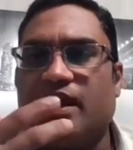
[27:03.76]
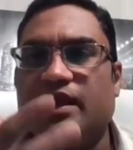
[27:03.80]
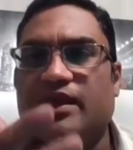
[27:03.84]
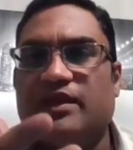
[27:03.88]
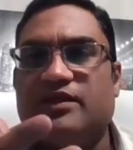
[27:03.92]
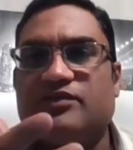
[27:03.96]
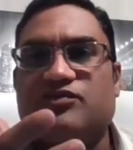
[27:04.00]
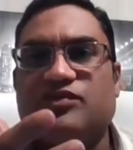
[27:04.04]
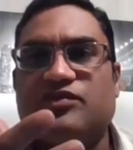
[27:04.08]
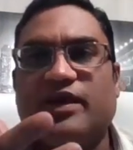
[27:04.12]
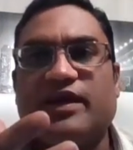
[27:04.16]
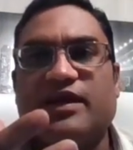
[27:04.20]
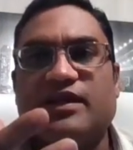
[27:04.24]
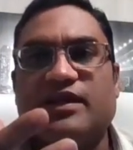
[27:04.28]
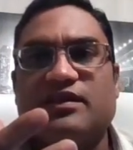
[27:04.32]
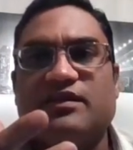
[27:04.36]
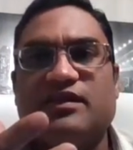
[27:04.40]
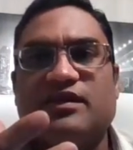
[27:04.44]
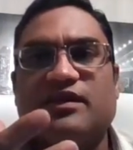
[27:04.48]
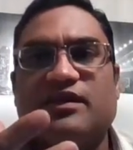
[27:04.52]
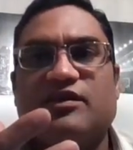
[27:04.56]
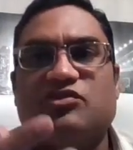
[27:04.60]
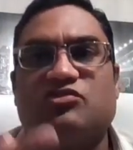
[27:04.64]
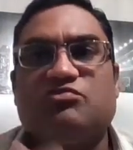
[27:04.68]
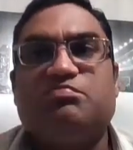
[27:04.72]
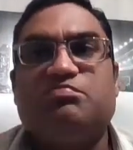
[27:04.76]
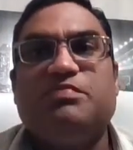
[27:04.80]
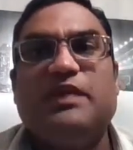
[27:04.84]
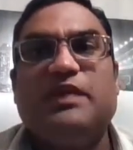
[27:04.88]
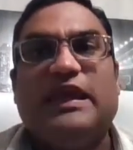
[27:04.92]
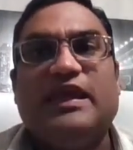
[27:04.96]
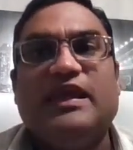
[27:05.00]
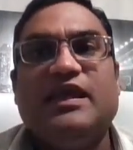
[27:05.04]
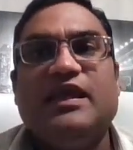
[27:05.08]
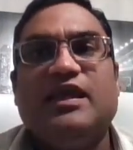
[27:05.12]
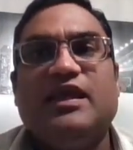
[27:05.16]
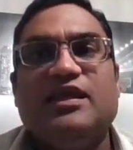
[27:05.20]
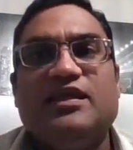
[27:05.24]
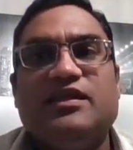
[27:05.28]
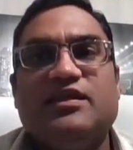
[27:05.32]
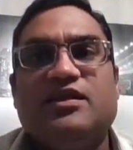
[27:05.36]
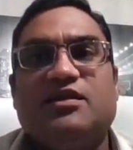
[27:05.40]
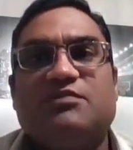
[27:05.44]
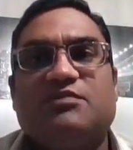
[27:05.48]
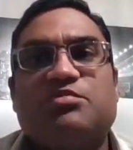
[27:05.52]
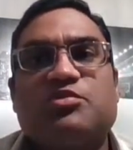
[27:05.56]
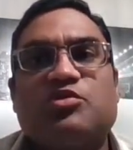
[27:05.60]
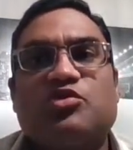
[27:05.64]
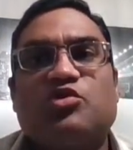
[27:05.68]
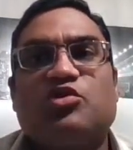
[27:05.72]
And second thing is be in the
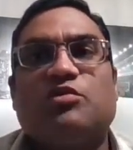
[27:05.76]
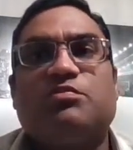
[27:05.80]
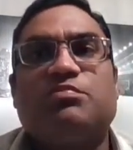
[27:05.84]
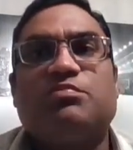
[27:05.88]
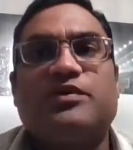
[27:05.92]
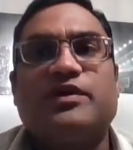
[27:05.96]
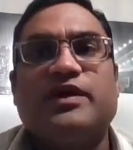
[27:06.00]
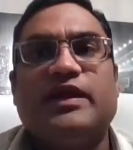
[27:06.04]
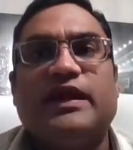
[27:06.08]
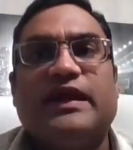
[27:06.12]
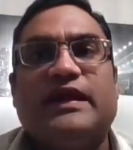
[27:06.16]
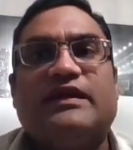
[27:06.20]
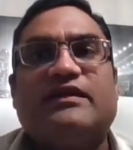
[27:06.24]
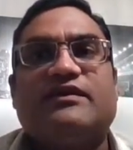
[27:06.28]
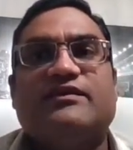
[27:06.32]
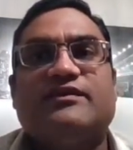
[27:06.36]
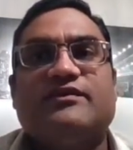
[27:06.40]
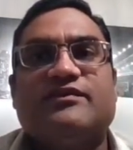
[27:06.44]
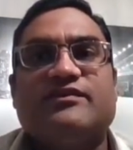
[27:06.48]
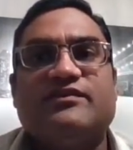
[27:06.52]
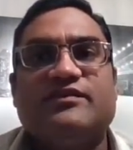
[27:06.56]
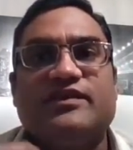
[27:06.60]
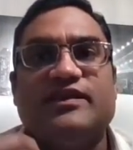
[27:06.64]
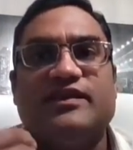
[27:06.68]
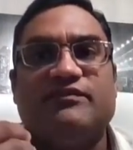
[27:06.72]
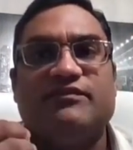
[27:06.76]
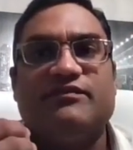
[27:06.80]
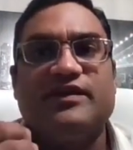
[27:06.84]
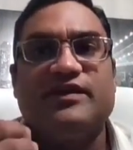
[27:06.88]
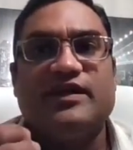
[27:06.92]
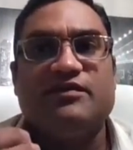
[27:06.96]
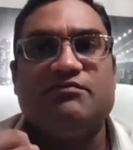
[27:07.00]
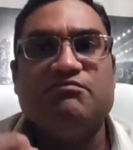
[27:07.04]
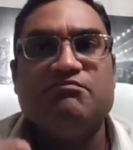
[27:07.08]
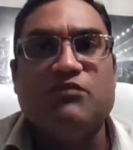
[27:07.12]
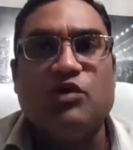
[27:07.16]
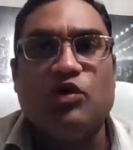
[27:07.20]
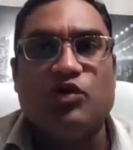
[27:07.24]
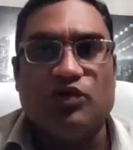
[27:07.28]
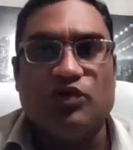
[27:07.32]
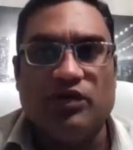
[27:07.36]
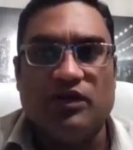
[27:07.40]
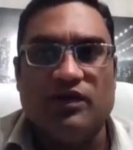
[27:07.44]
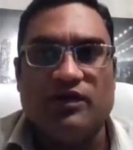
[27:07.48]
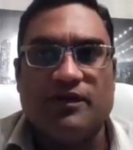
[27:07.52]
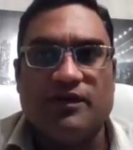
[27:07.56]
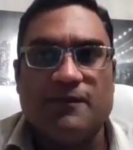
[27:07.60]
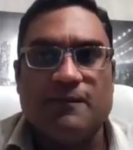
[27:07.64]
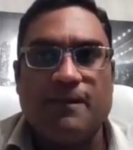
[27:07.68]
appropriate receiving mode.